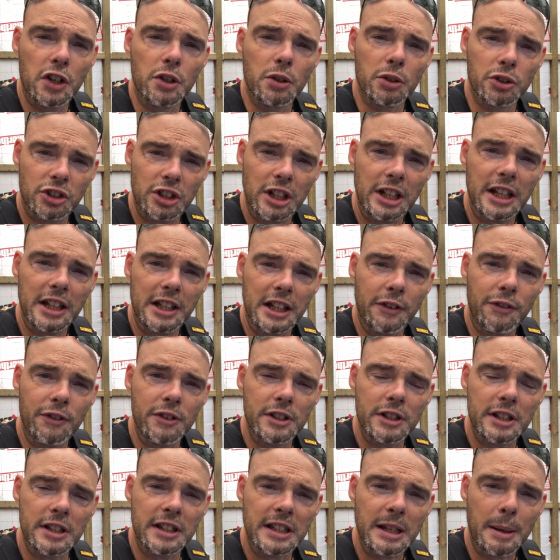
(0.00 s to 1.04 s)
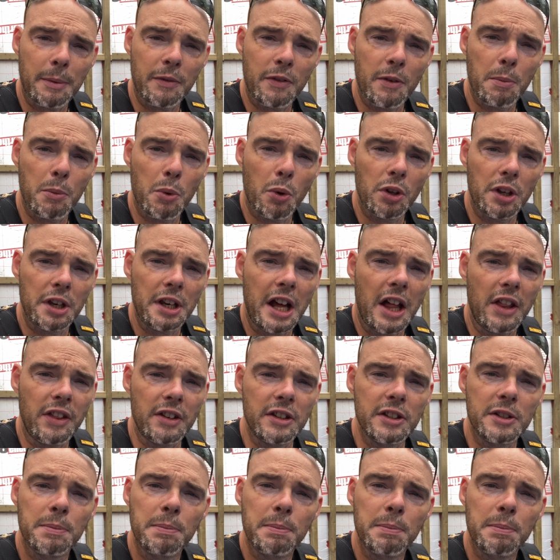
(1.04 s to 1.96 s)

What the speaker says: You'll see the difference in some of them more than others,